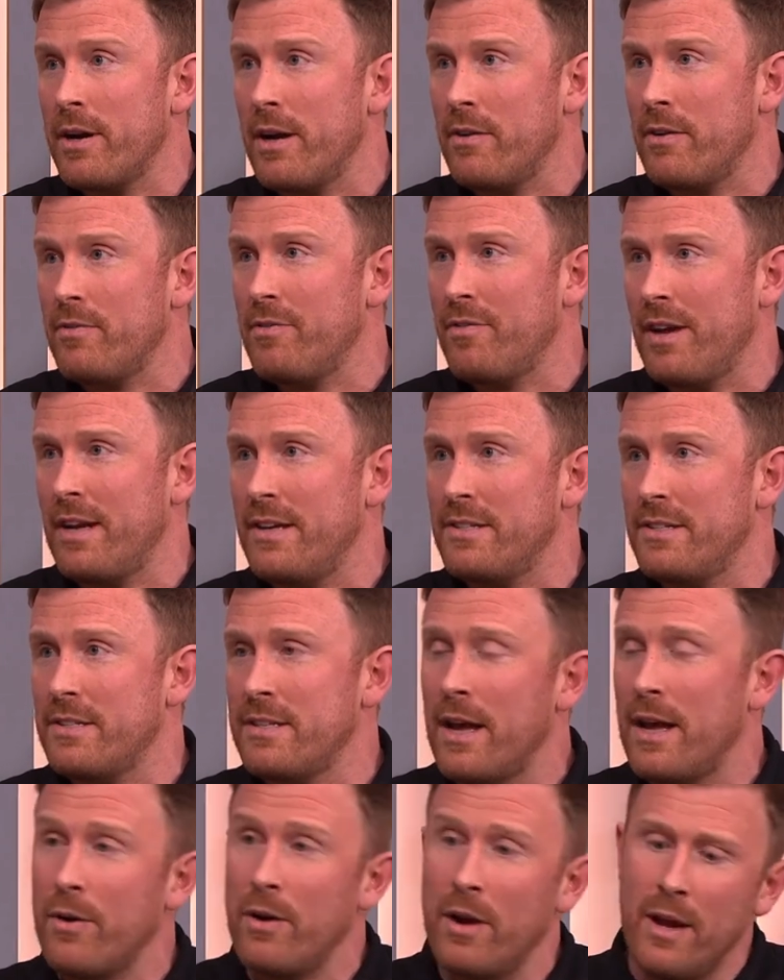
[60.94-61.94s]
phases.
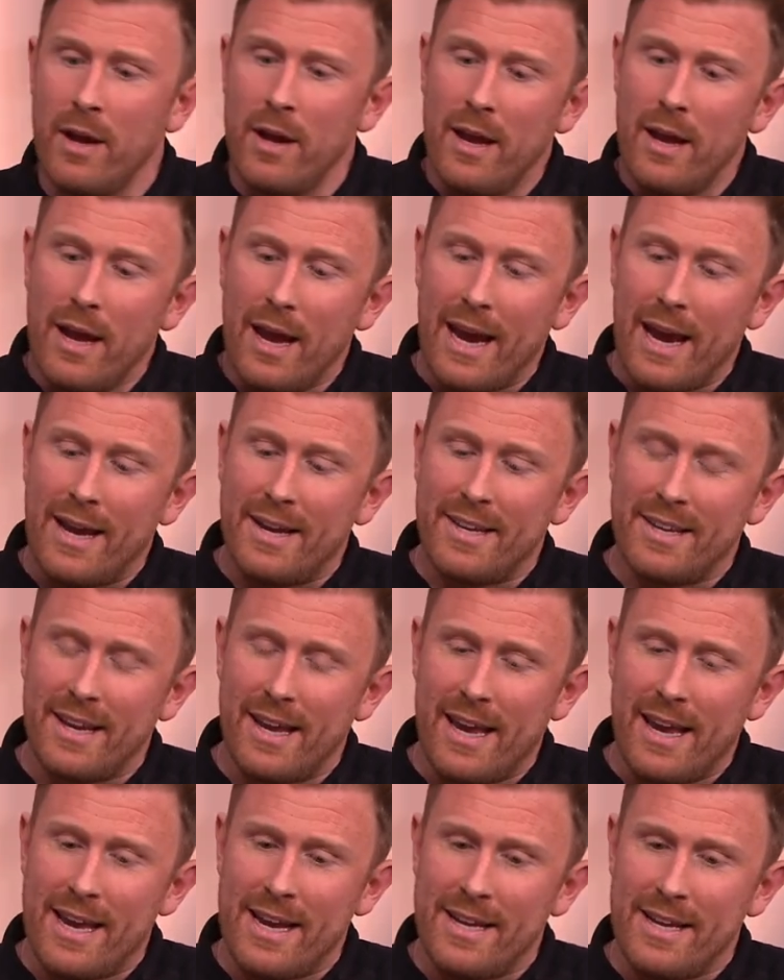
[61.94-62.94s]
Now,
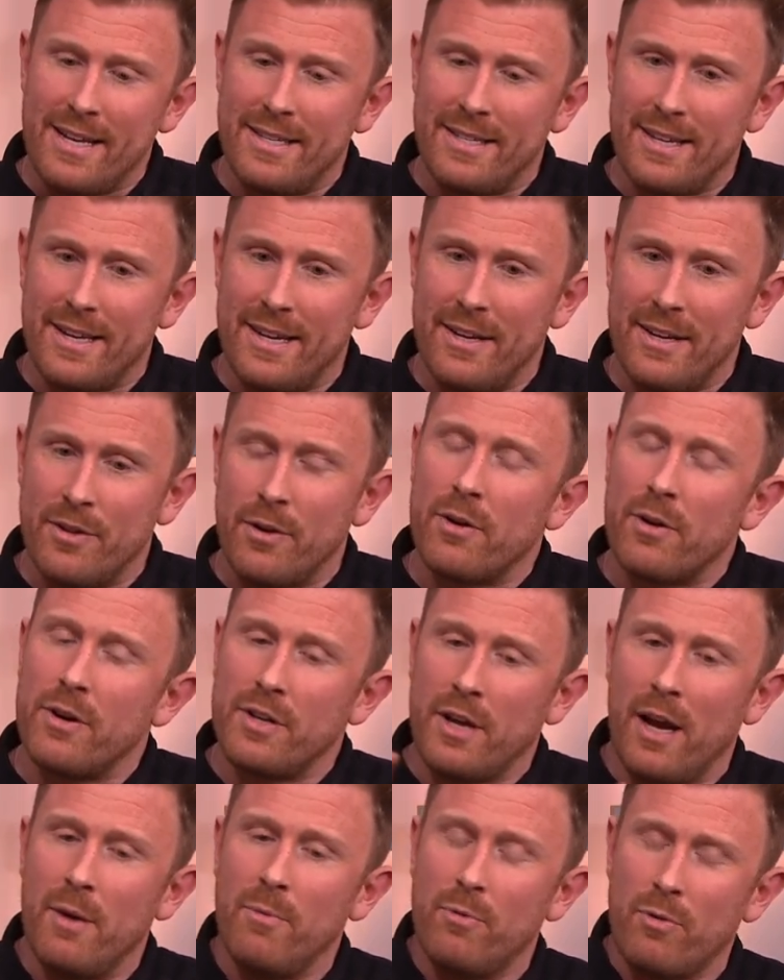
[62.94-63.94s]
there are
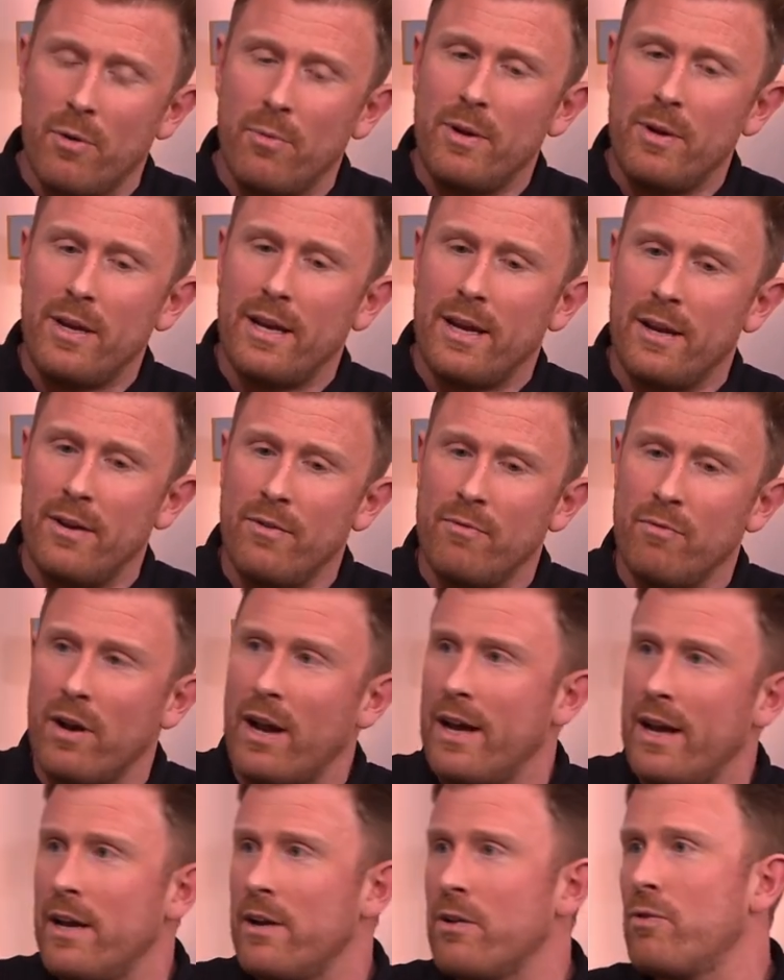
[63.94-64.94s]
times where we can
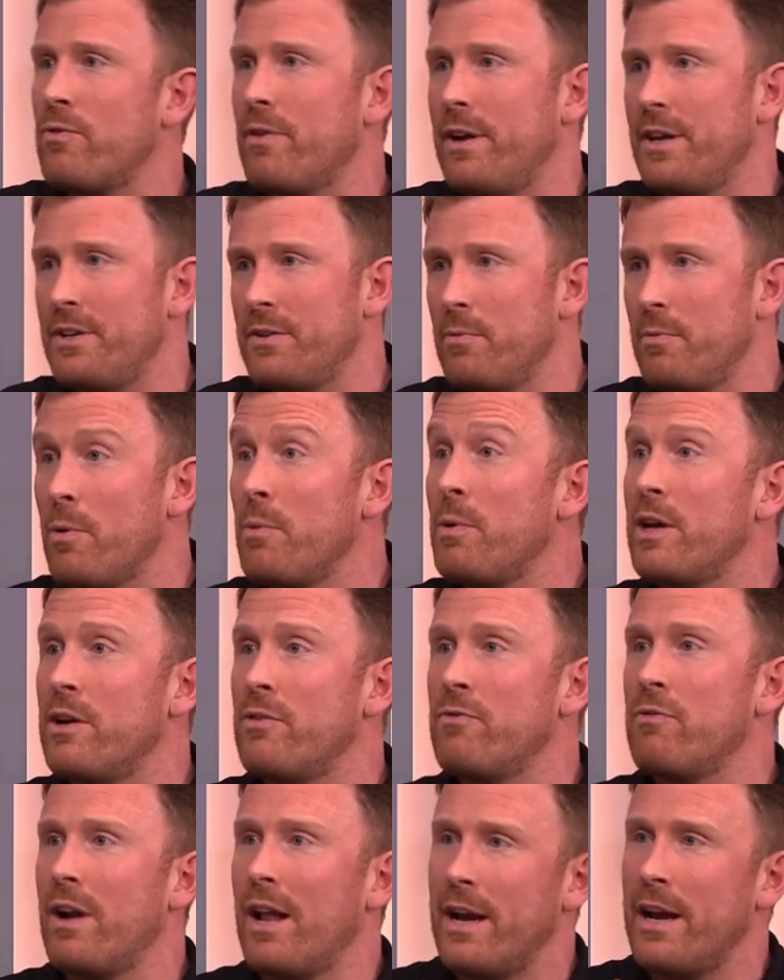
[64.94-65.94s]
rely on grit, where we can
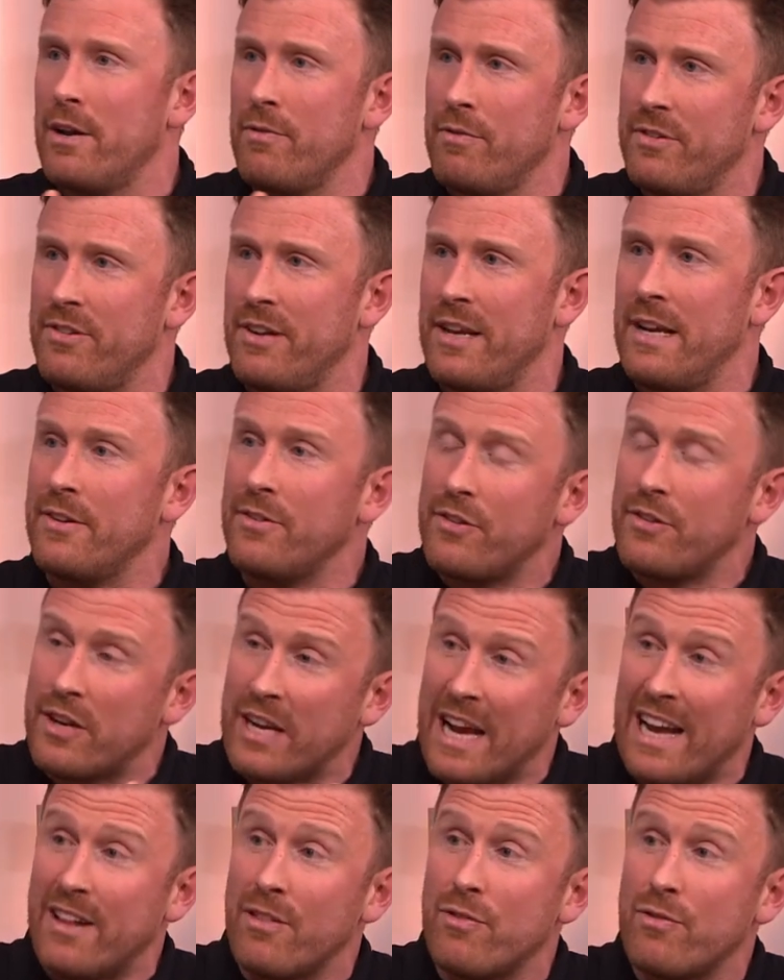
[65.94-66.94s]
rely on resilience to
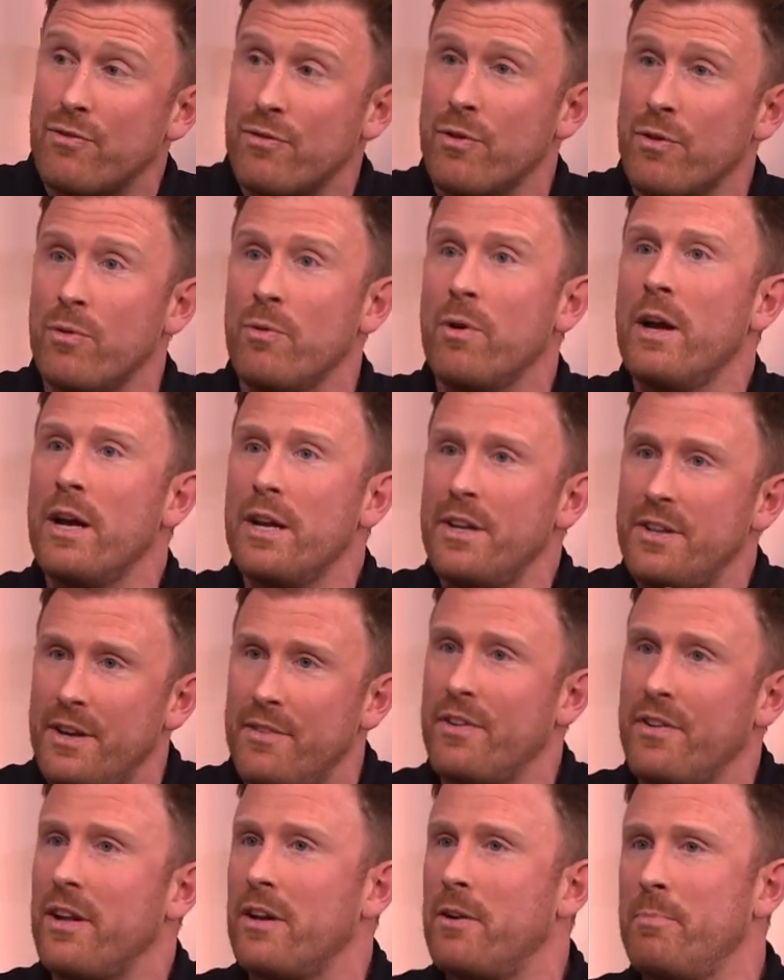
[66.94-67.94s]
get through
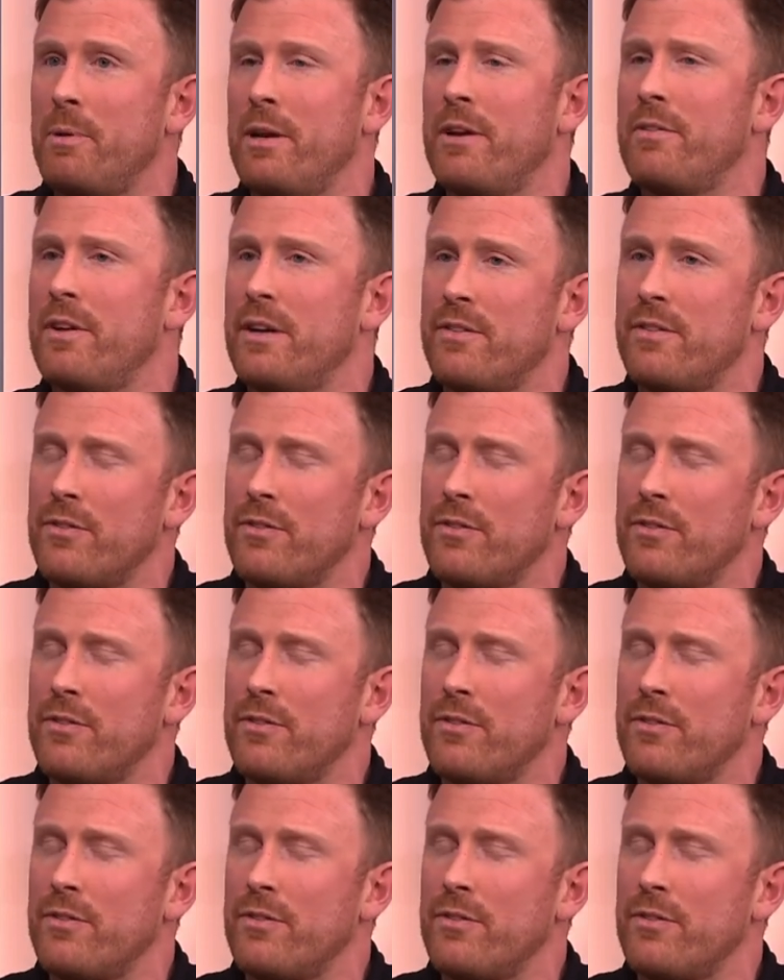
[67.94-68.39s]
difficult periods.